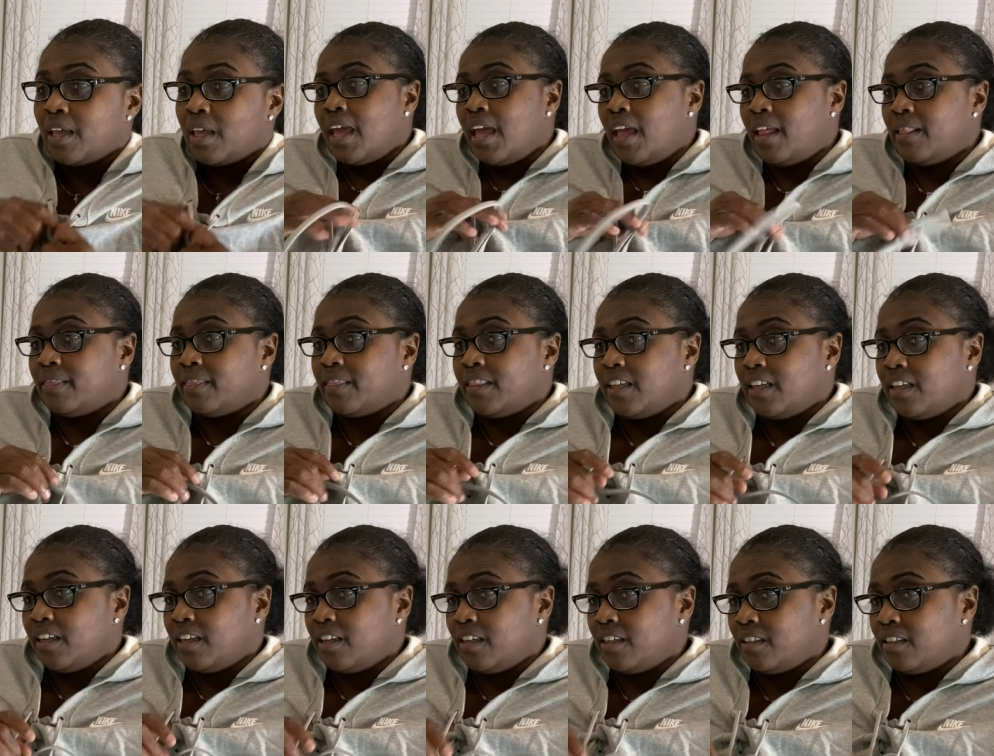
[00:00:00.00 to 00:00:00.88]
And
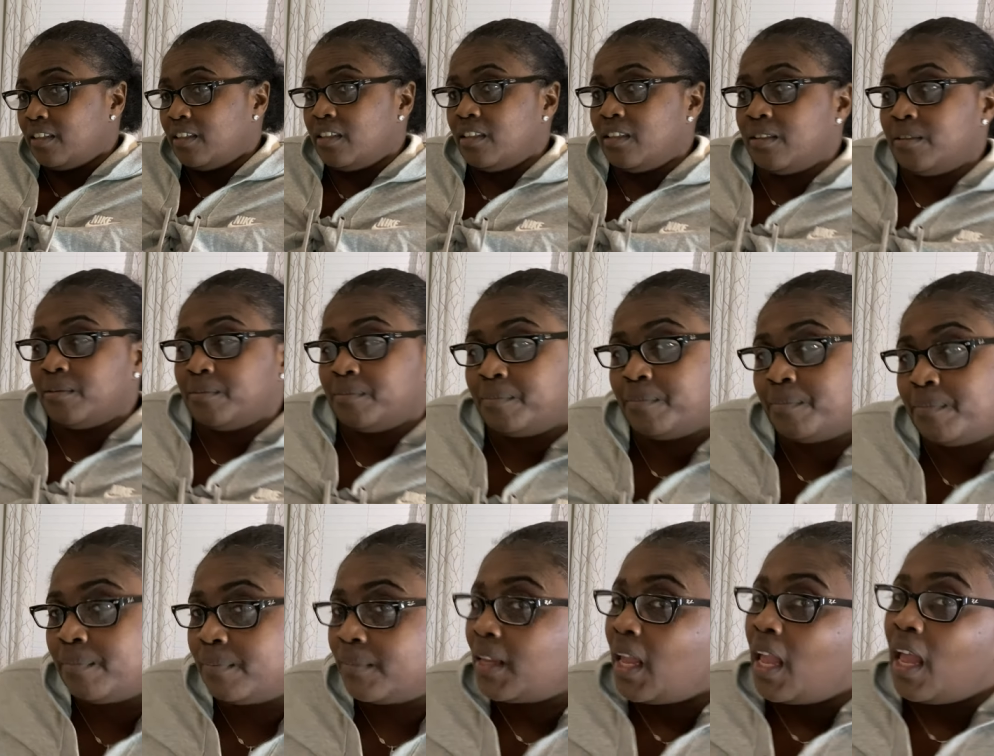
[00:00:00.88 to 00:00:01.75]
then
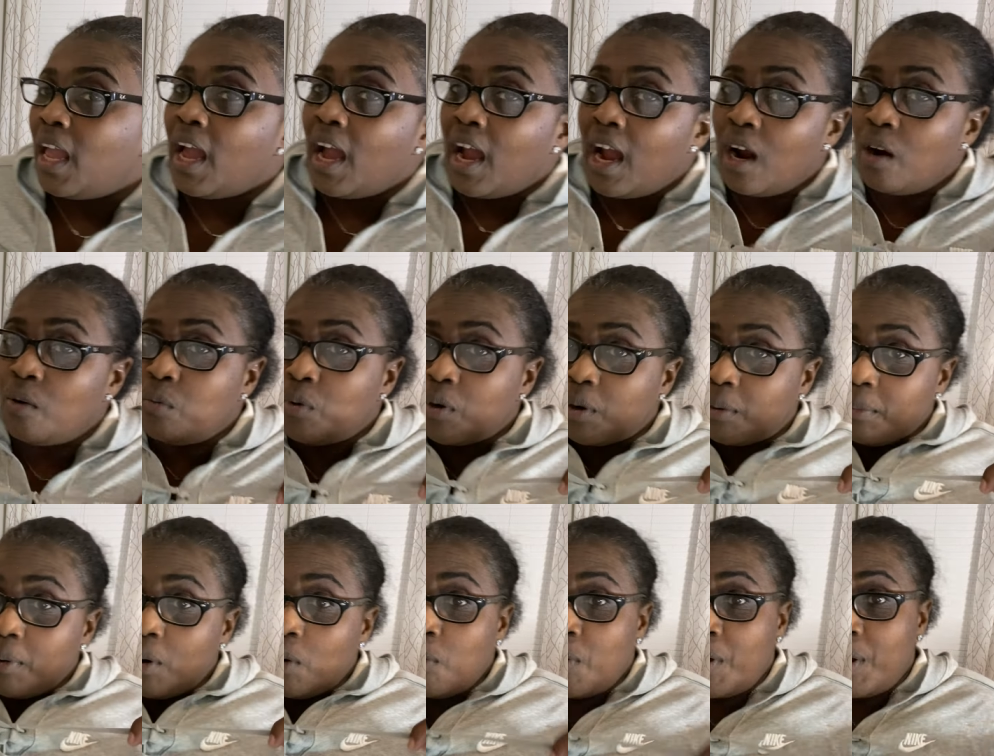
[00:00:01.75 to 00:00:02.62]
I'll work
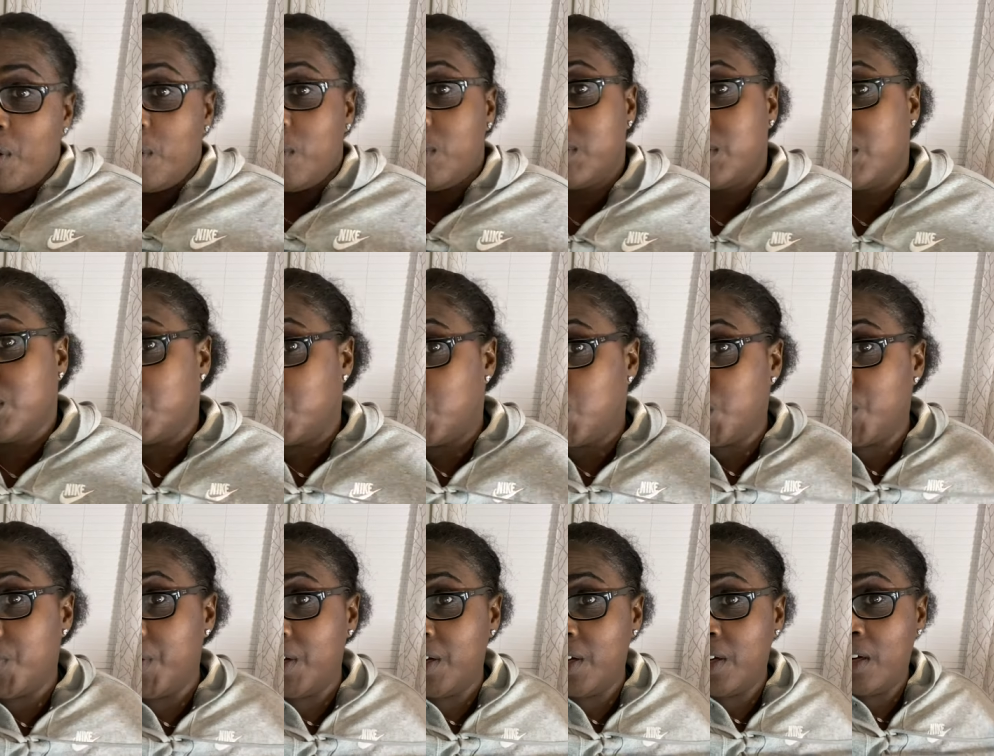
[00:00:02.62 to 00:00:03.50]
my way on to
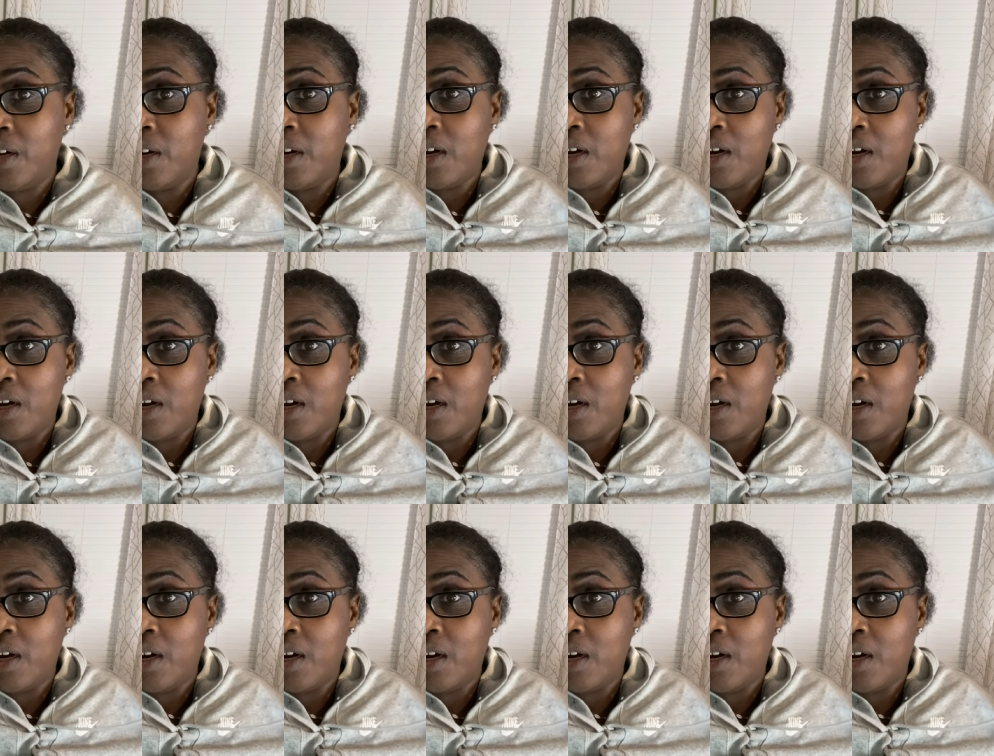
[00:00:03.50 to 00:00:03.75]
the